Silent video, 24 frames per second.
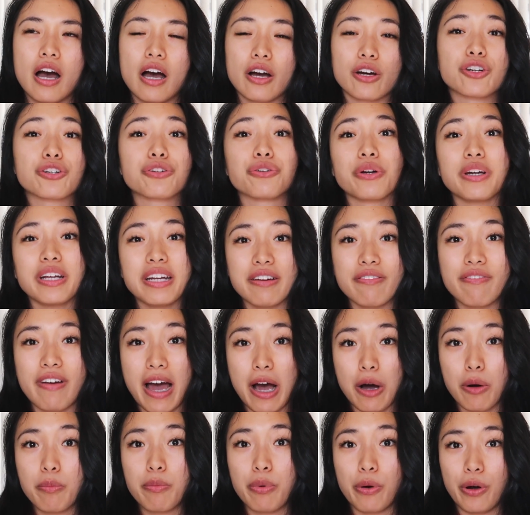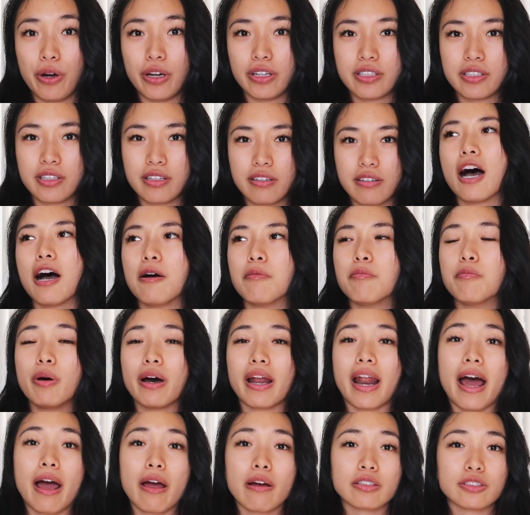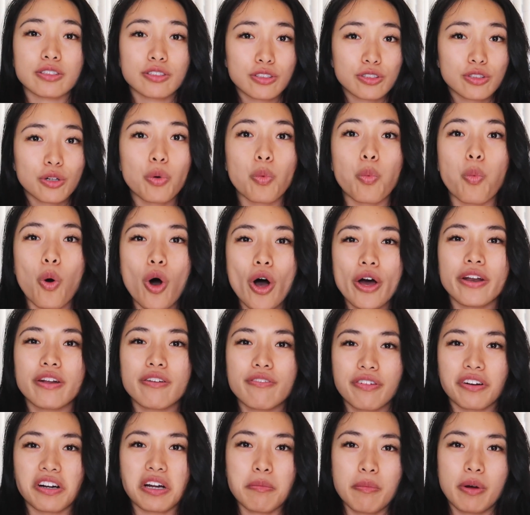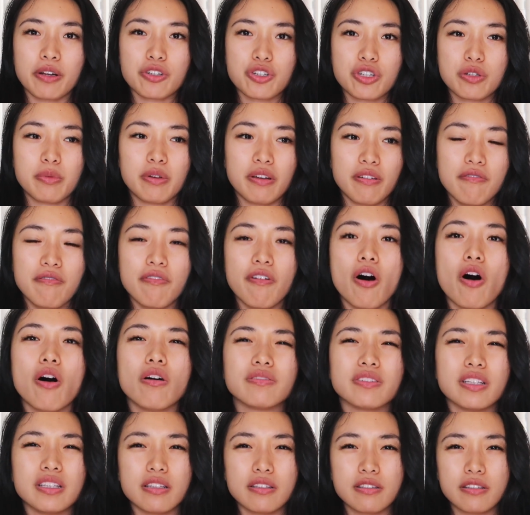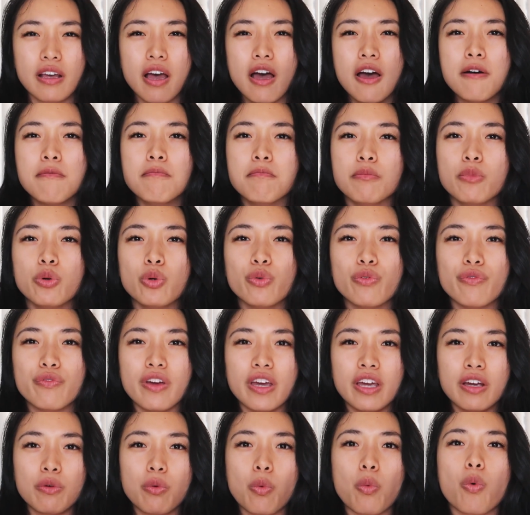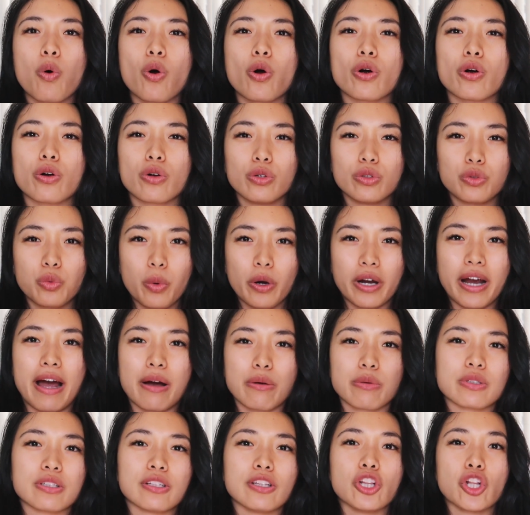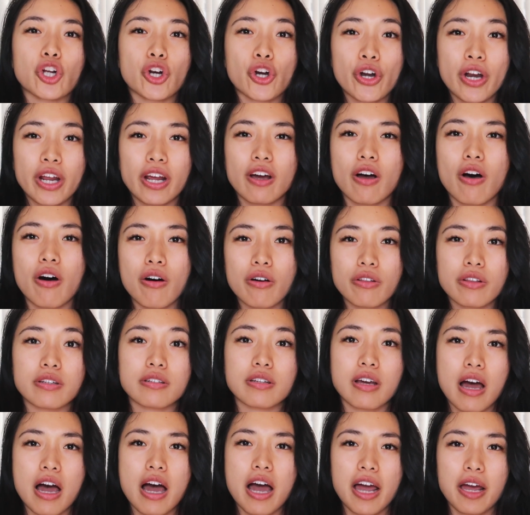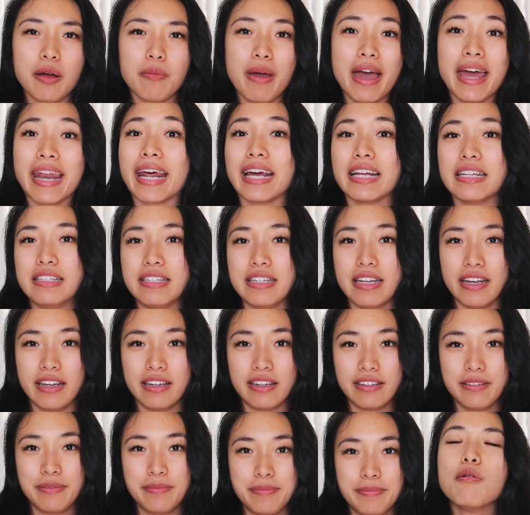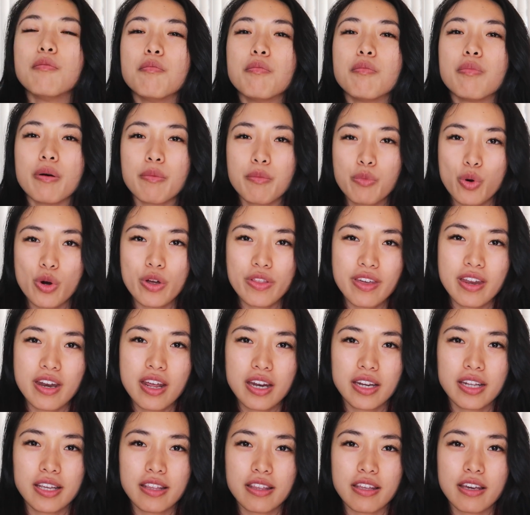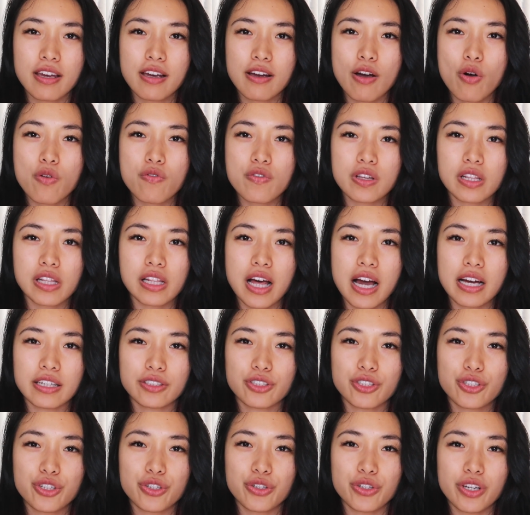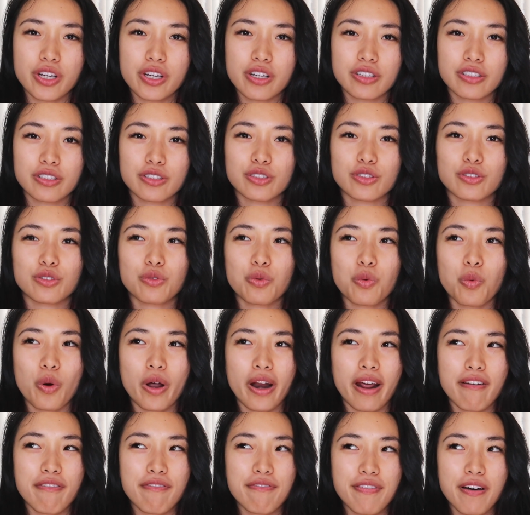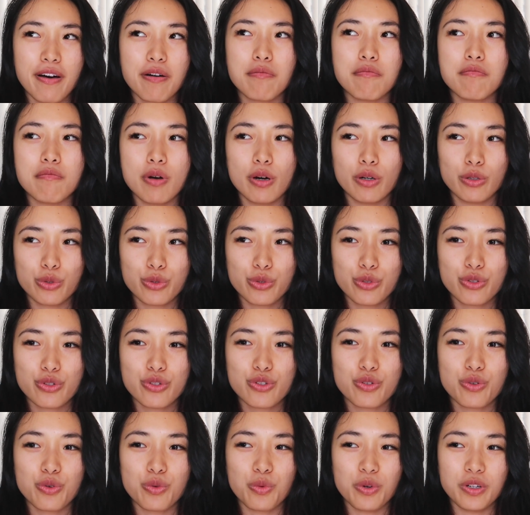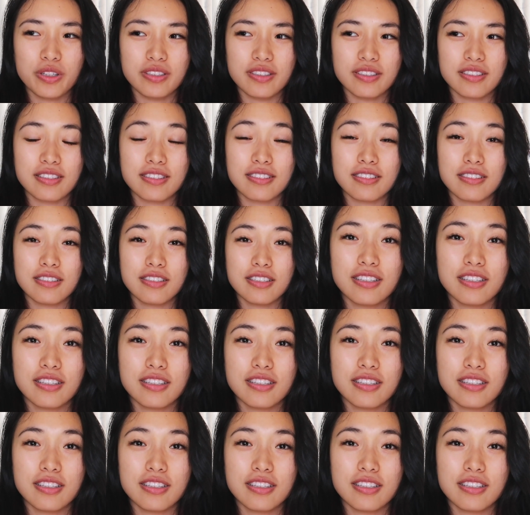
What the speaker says: creative output. But I still wanted very much to be involved in this moving world where I was learning all the time, and I did. But more than anything, over the last 2 years, what I felt most was